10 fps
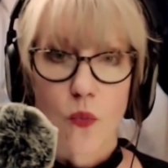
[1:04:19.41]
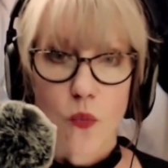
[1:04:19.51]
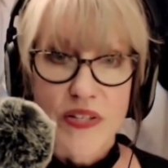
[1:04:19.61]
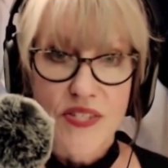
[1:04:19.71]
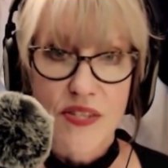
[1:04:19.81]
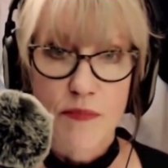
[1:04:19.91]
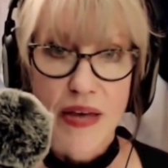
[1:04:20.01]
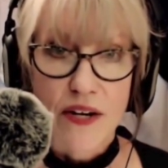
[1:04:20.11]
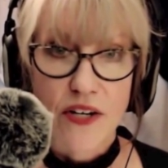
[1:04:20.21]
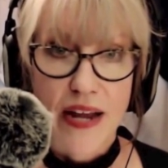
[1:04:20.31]
What's the
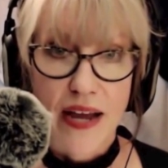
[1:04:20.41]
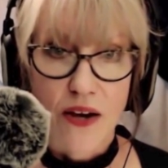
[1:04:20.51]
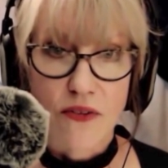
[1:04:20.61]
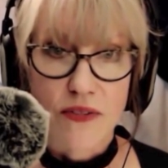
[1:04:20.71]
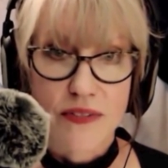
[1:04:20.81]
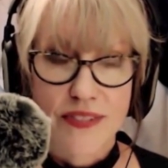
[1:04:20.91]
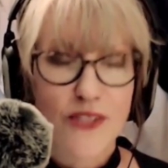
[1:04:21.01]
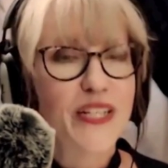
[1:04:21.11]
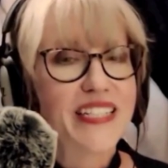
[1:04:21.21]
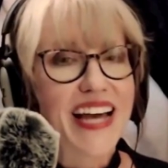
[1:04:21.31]
matter now? You
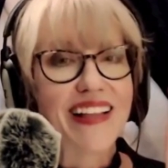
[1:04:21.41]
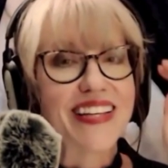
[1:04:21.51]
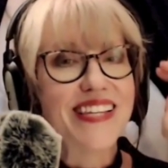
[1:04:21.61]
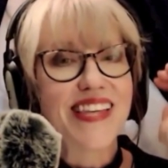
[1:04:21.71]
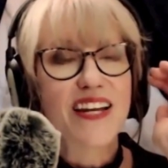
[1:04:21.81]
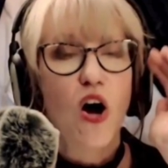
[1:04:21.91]
can tell he's like